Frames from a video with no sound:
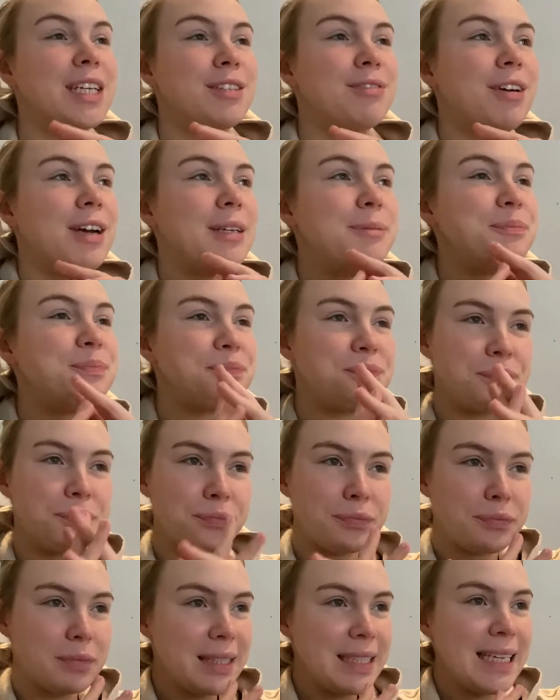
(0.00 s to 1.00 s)
It's fine.
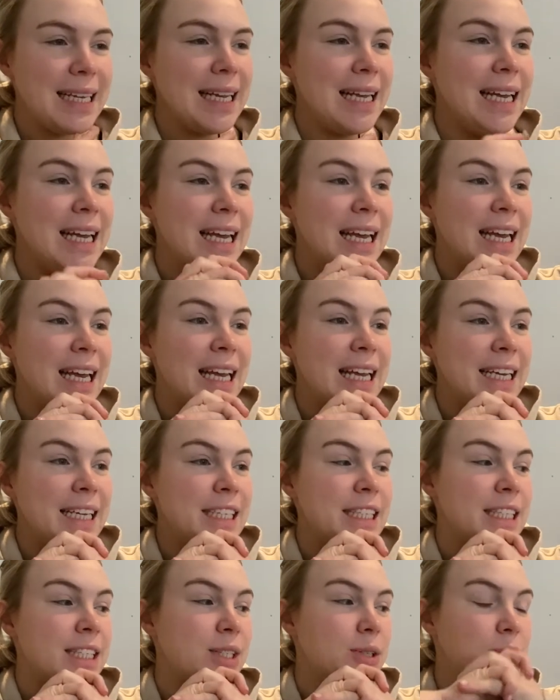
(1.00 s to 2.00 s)

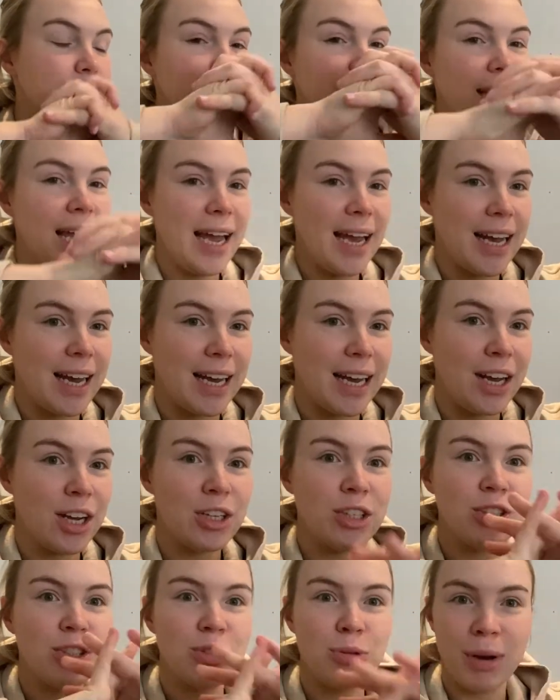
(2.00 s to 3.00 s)
So yeah,
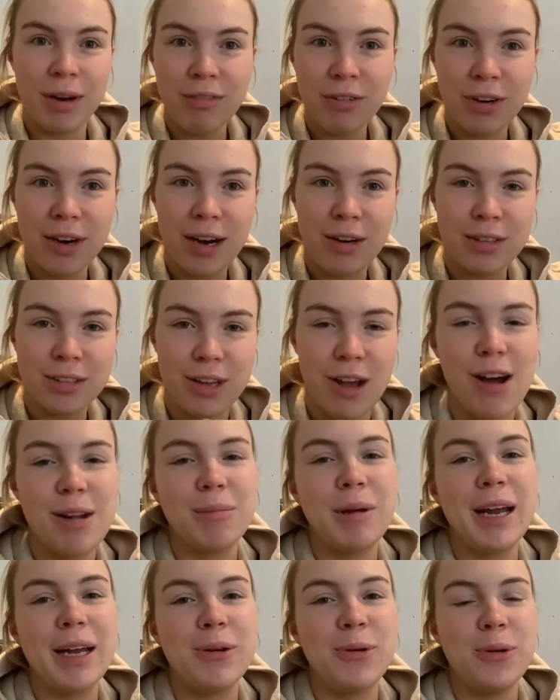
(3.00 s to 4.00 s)
24 hours on
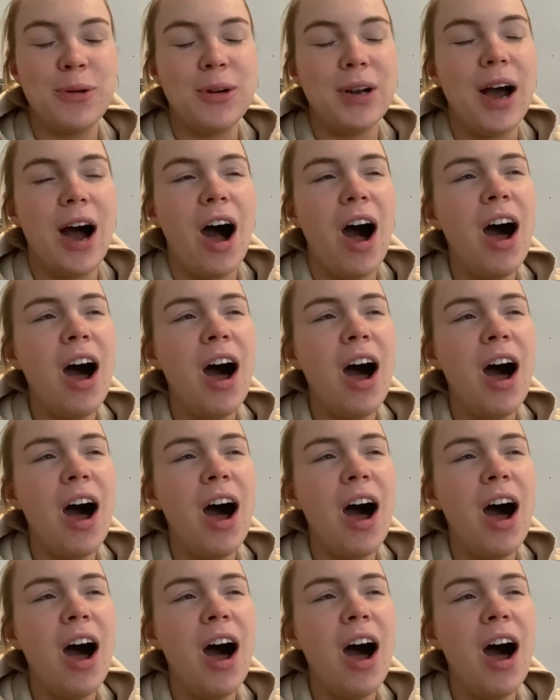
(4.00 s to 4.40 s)
my own.